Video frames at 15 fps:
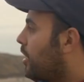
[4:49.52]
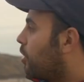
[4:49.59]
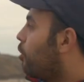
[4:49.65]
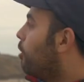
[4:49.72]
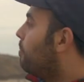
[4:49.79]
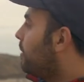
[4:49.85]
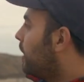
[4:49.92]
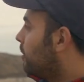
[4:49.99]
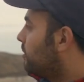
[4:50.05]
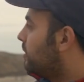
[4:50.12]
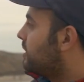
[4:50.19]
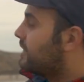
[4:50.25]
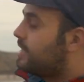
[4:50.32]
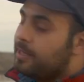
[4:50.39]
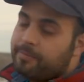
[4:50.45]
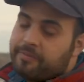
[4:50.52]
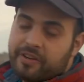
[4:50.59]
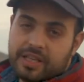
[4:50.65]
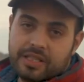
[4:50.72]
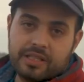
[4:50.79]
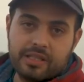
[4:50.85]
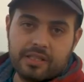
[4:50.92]
compound slip
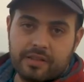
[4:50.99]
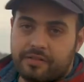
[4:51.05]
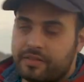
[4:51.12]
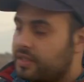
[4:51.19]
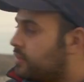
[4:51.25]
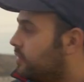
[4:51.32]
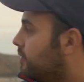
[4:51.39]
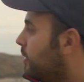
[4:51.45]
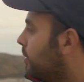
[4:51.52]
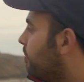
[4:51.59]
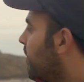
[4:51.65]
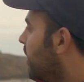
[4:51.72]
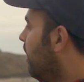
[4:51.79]
faces effectively.